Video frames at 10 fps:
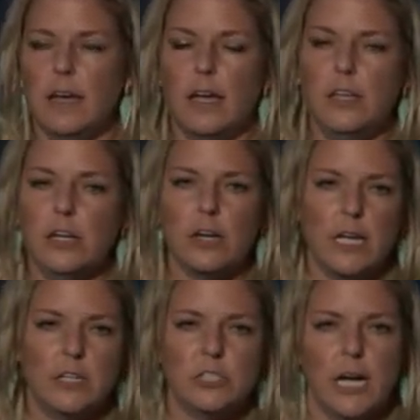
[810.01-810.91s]
and you're
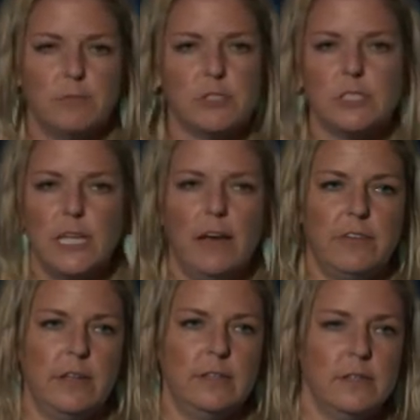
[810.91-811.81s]
in chapter 7,
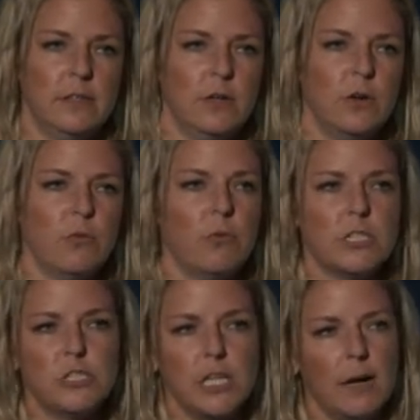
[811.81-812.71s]

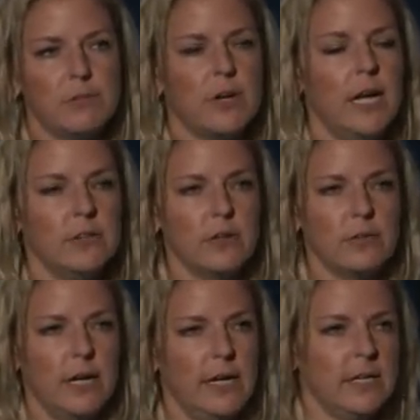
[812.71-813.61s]
what's chapter 8 look
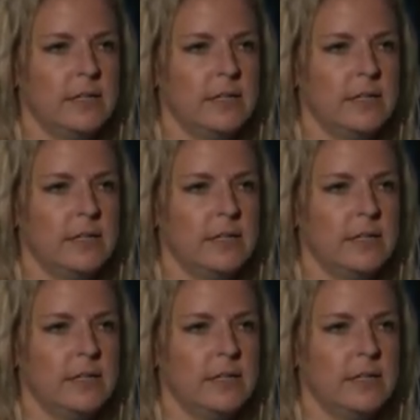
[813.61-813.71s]
like?